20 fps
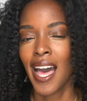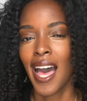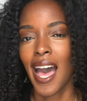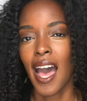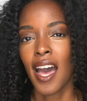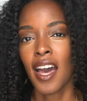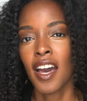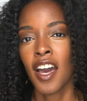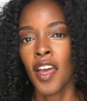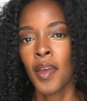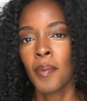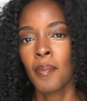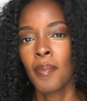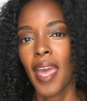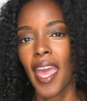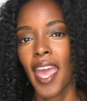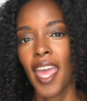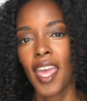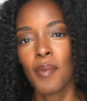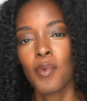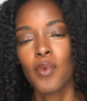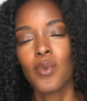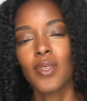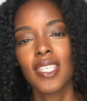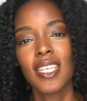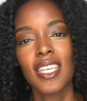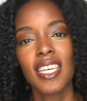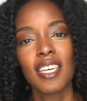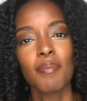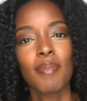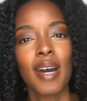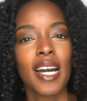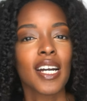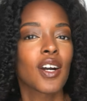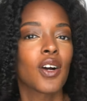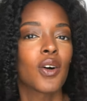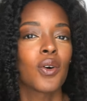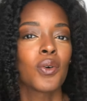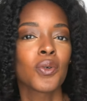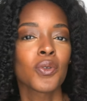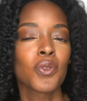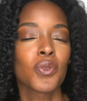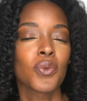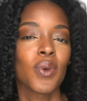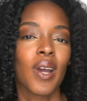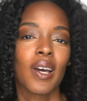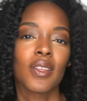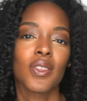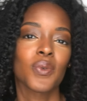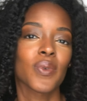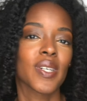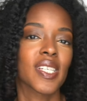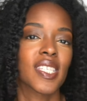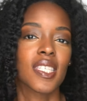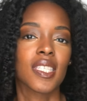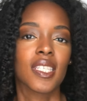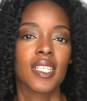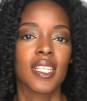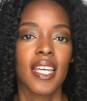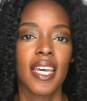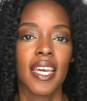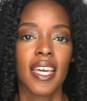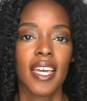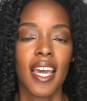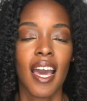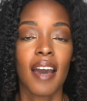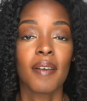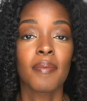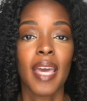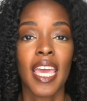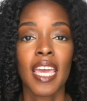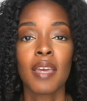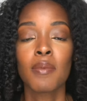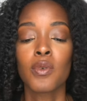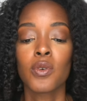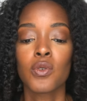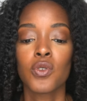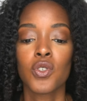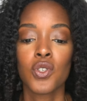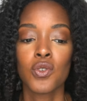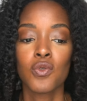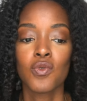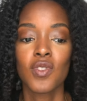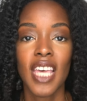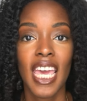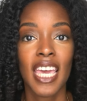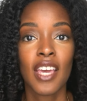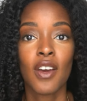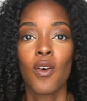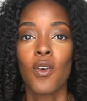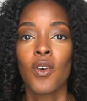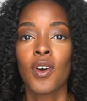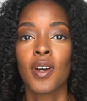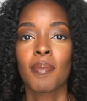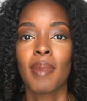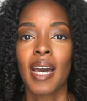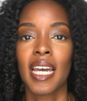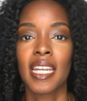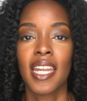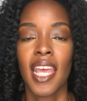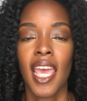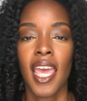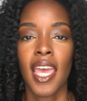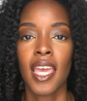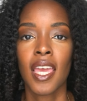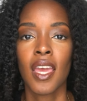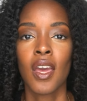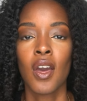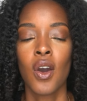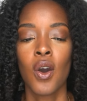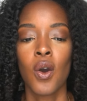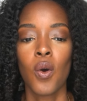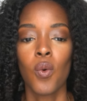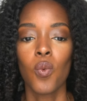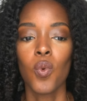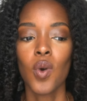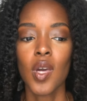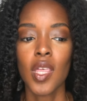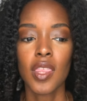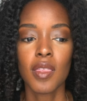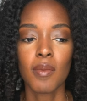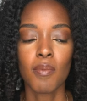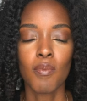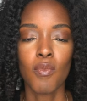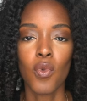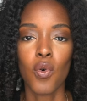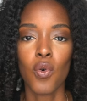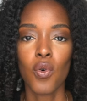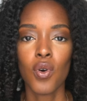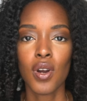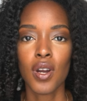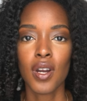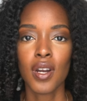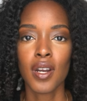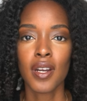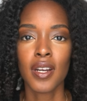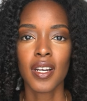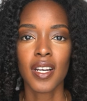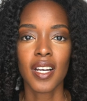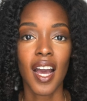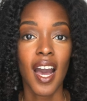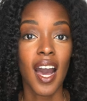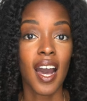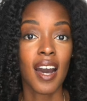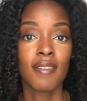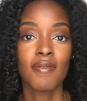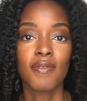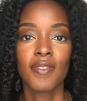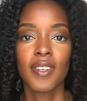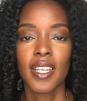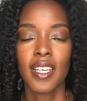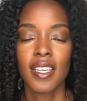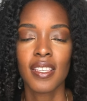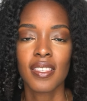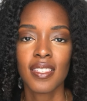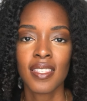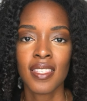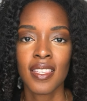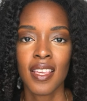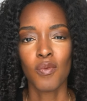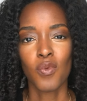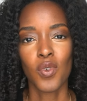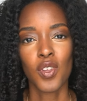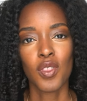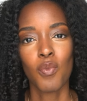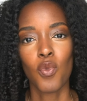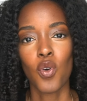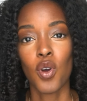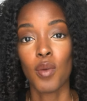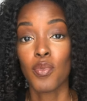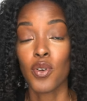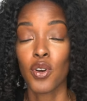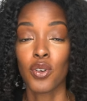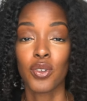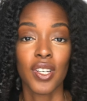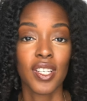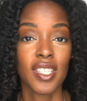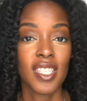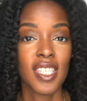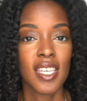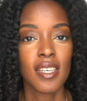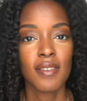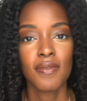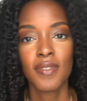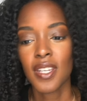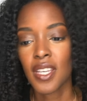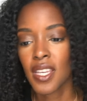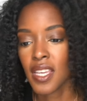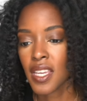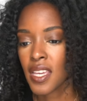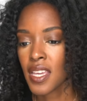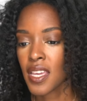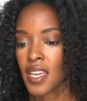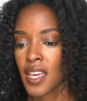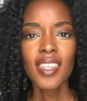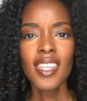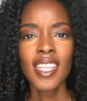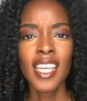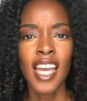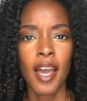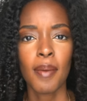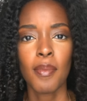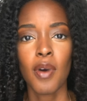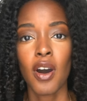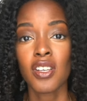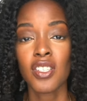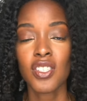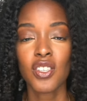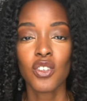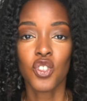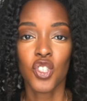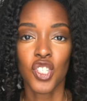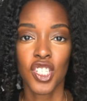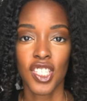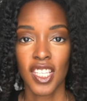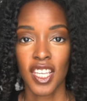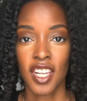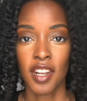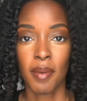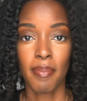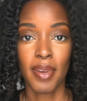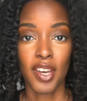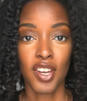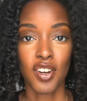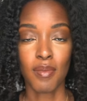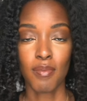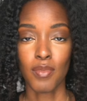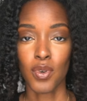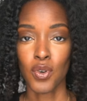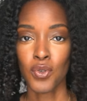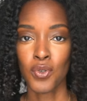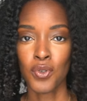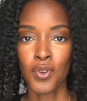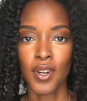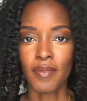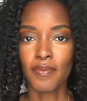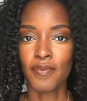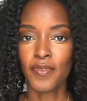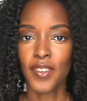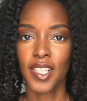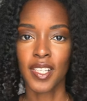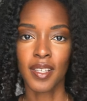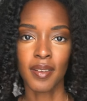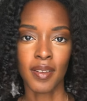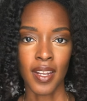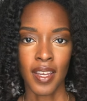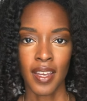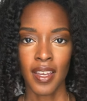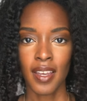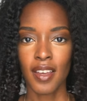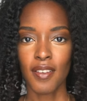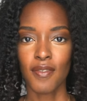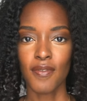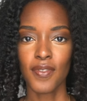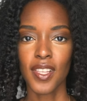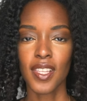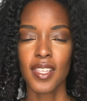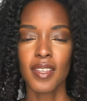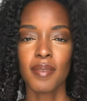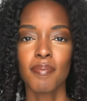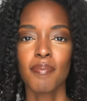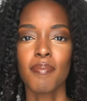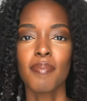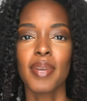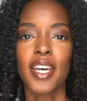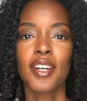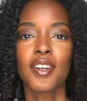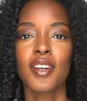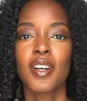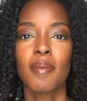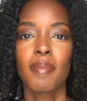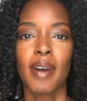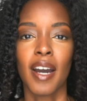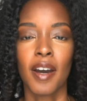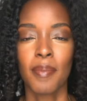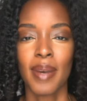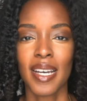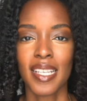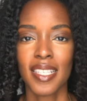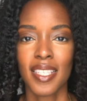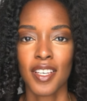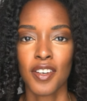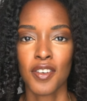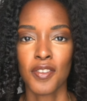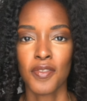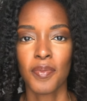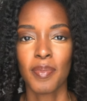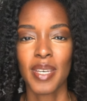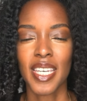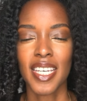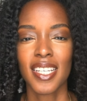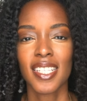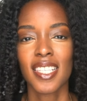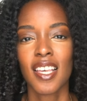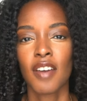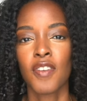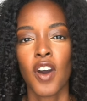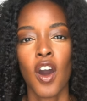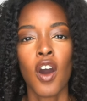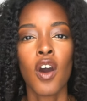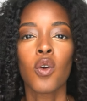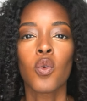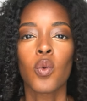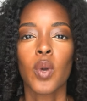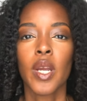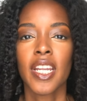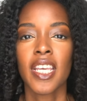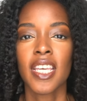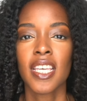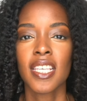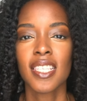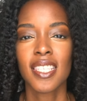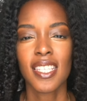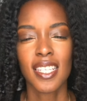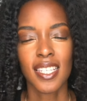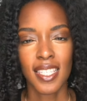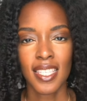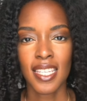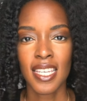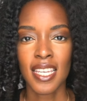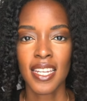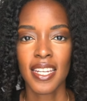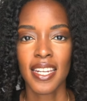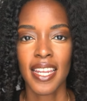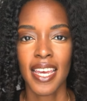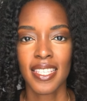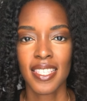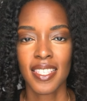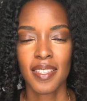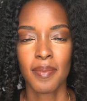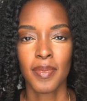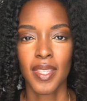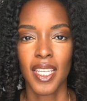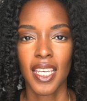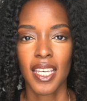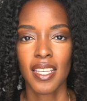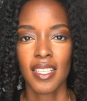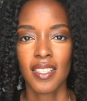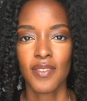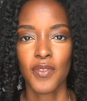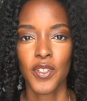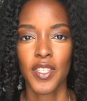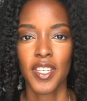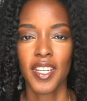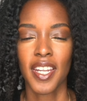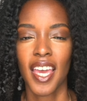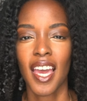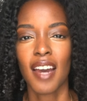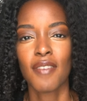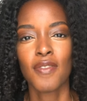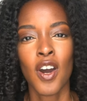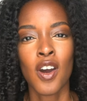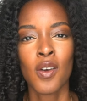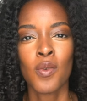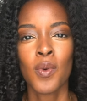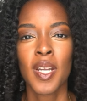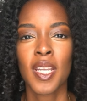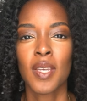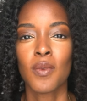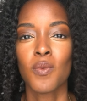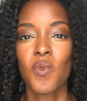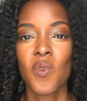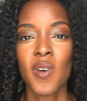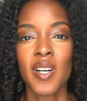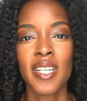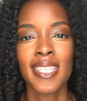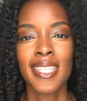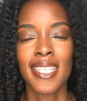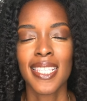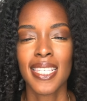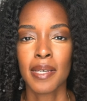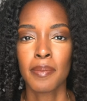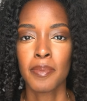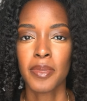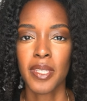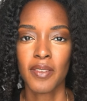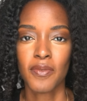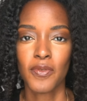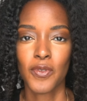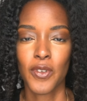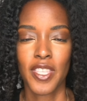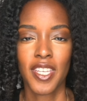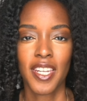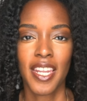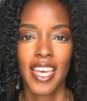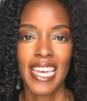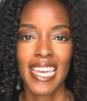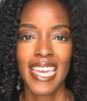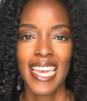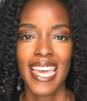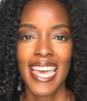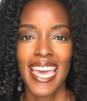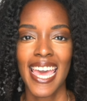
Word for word: I'm able to hit my goal throughout the rest of the day. I'm able to take on my day with more confidence, with more productivity. I'm also just in a better mood. I'm feeling feeling better about myself because I've already succeeded at some things for the day. I've already won something for the day.